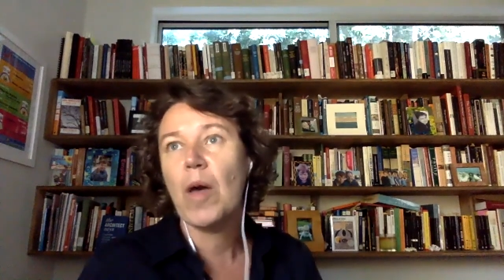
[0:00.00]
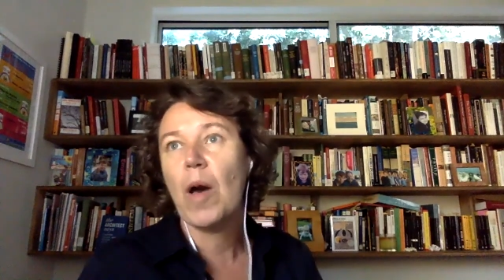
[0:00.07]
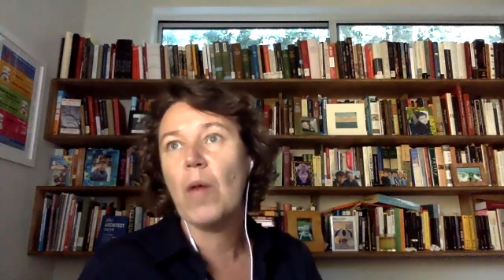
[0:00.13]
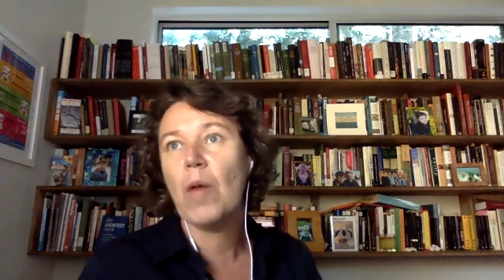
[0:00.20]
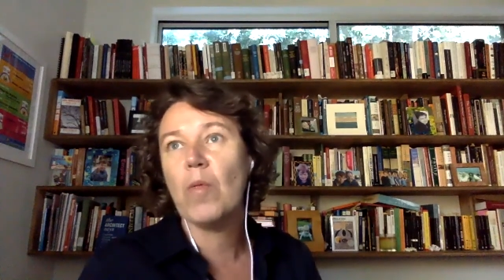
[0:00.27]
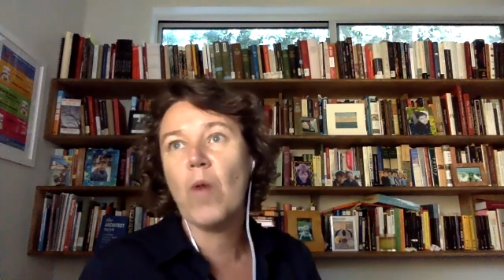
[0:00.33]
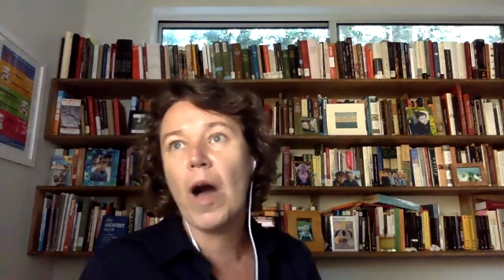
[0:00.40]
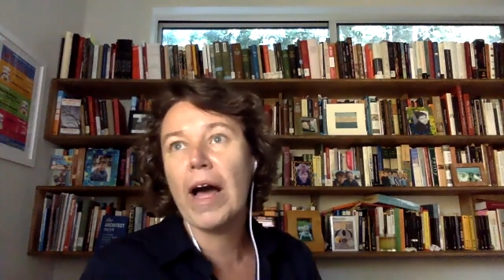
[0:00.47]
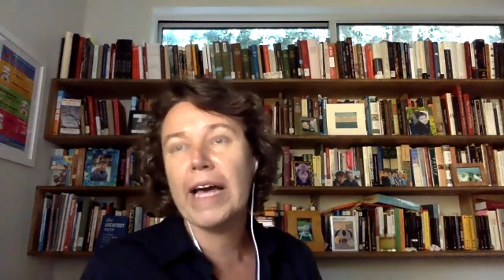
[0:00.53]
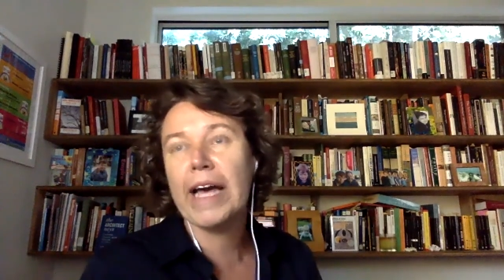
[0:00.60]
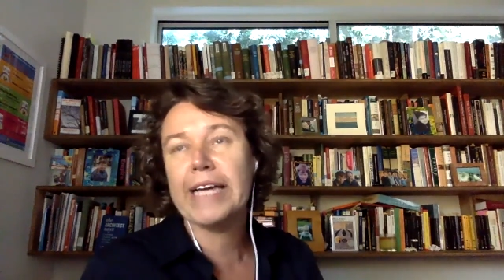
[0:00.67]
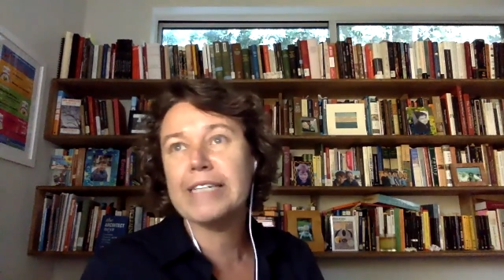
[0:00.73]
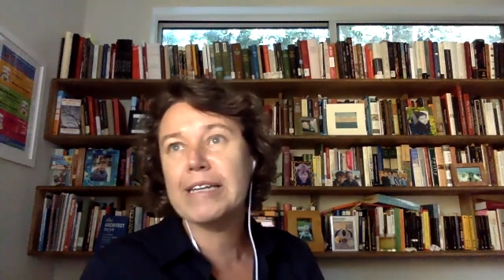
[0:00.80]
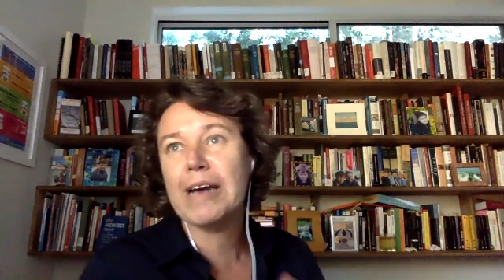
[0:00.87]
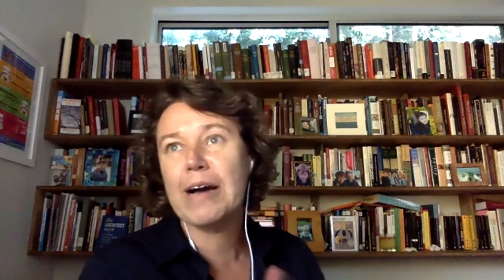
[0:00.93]
a
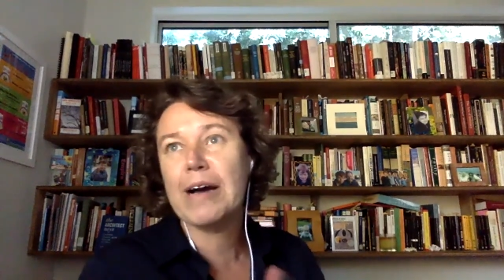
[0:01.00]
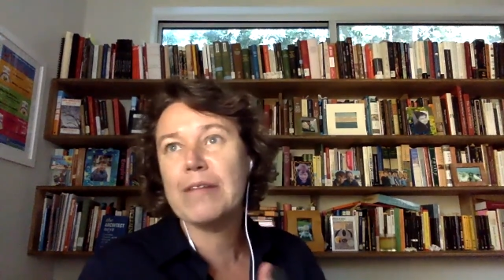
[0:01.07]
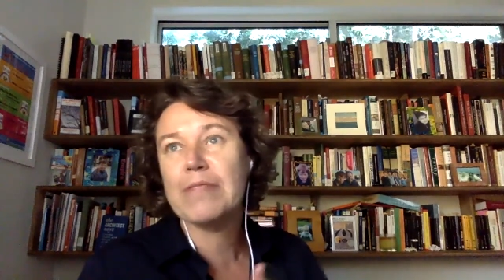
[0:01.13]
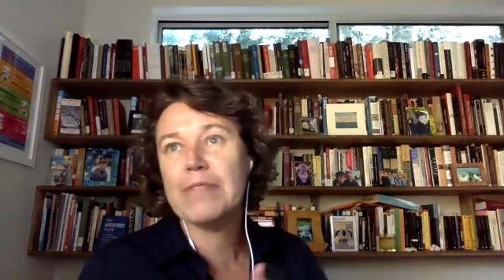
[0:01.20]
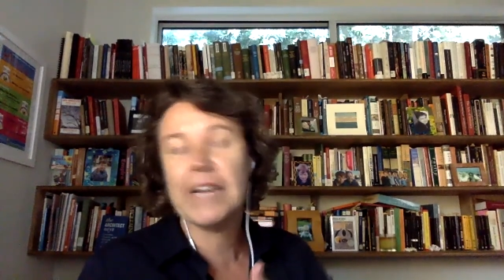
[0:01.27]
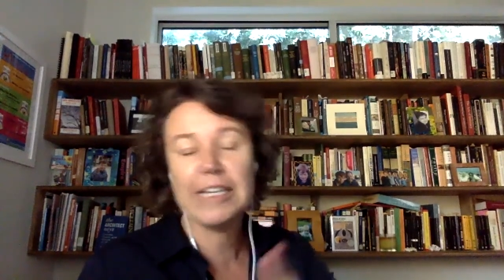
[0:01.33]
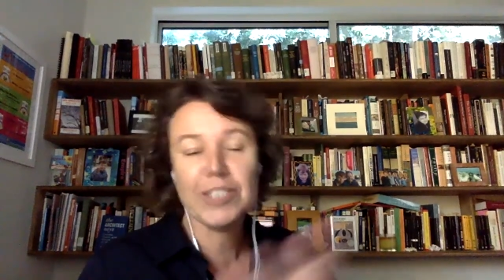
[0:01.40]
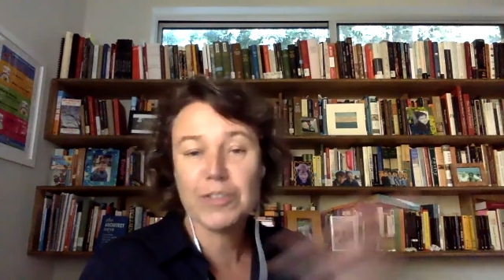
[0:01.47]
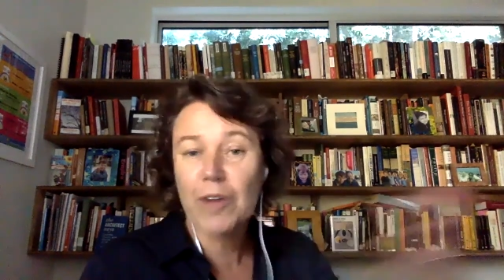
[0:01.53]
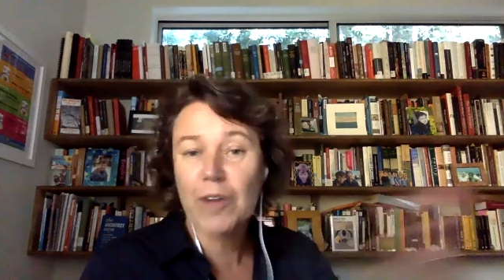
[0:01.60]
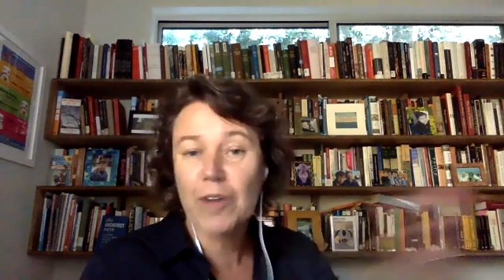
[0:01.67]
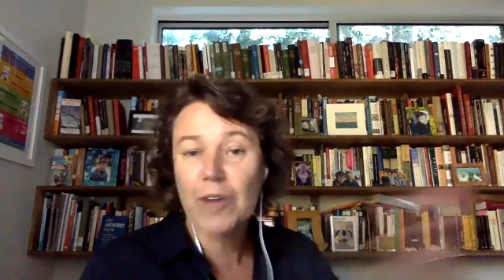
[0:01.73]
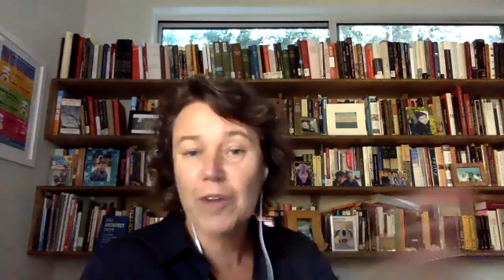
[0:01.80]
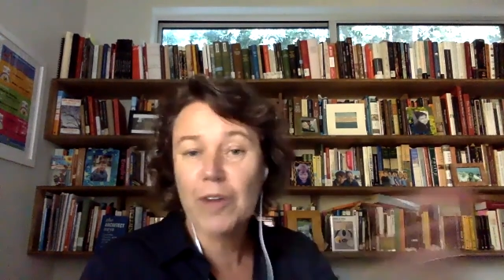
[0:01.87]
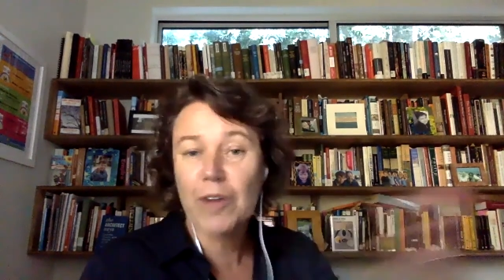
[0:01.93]
wide uh, range of
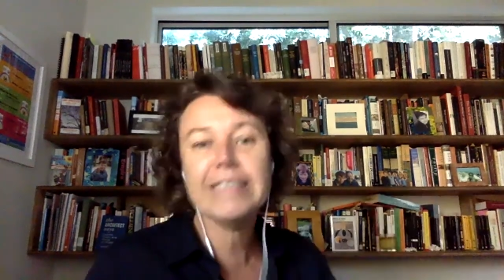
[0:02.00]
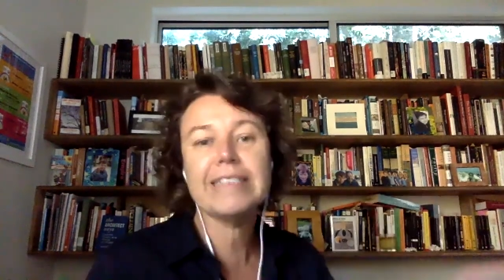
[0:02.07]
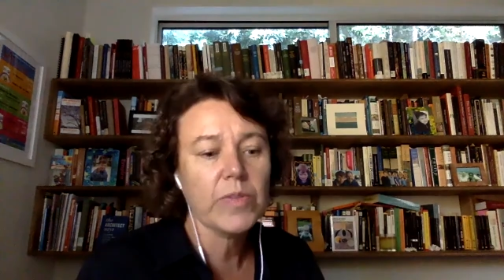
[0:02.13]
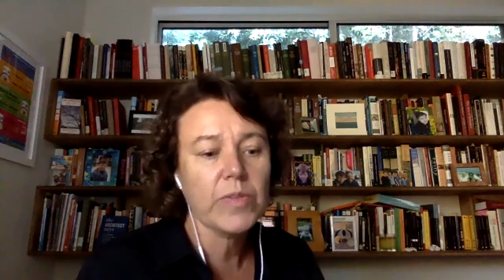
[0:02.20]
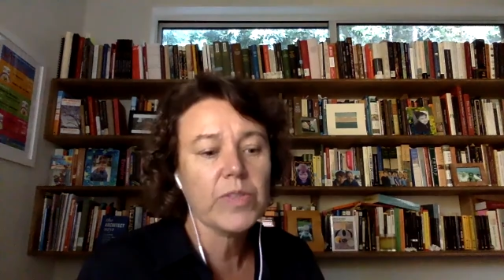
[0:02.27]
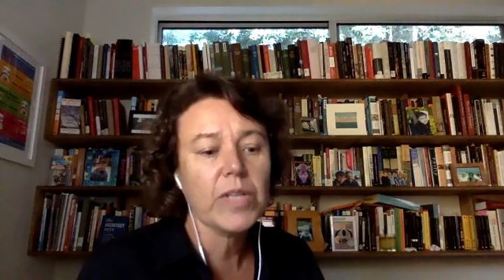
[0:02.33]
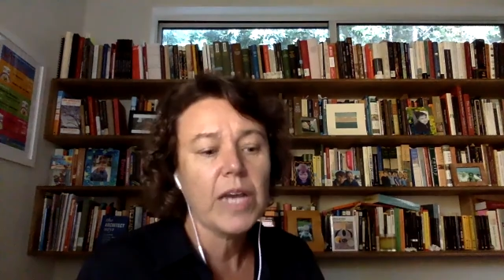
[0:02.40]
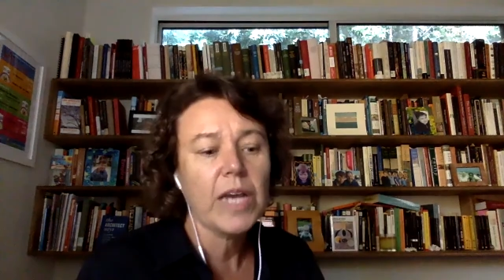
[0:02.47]
audiences.